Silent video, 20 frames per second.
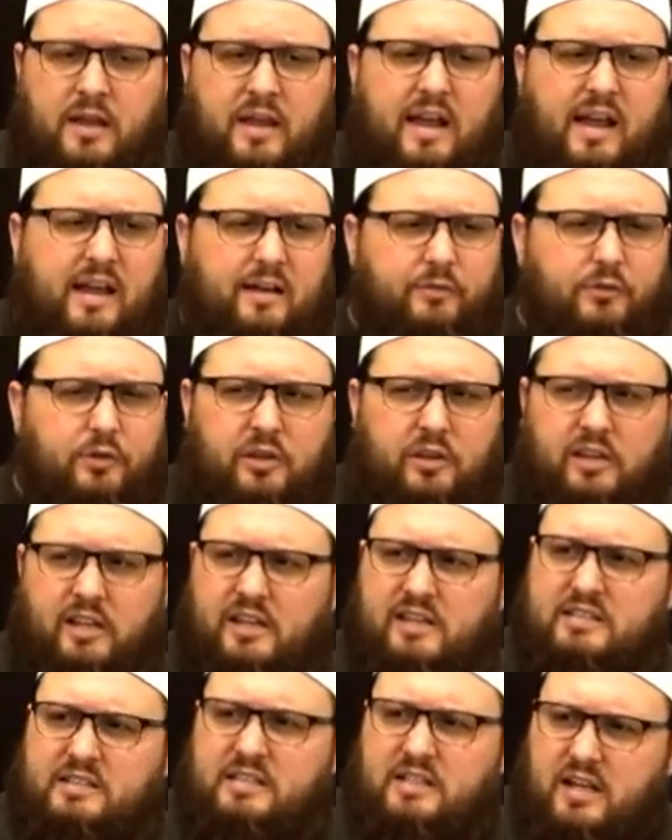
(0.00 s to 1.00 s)
After
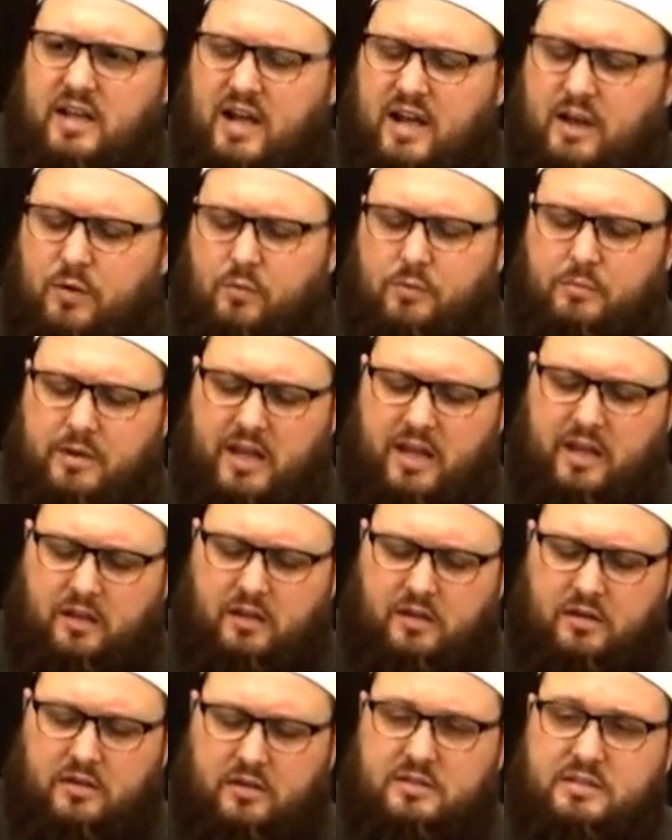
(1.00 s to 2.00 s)
this, I will make
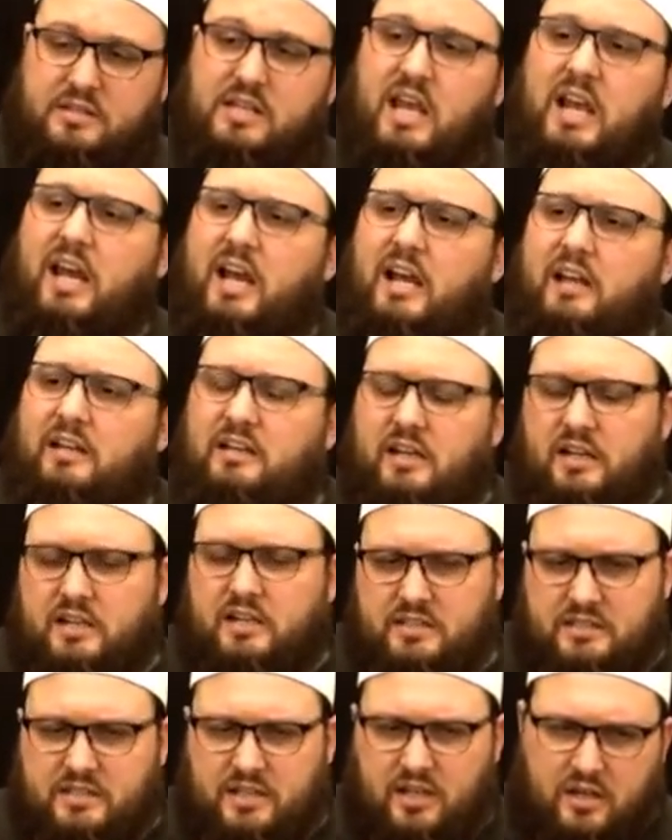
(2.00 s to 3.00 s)
Salat al
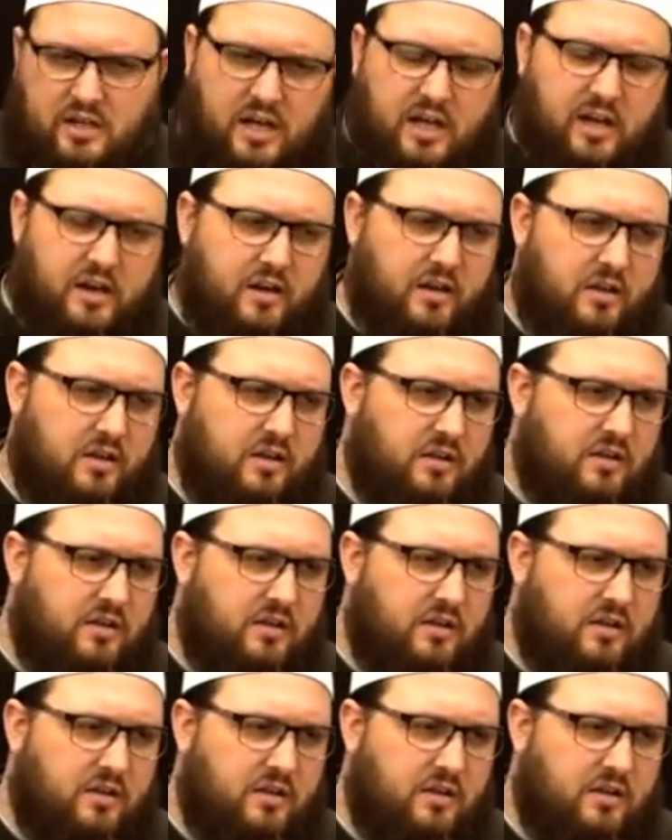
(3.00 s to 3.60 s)
Istikhara.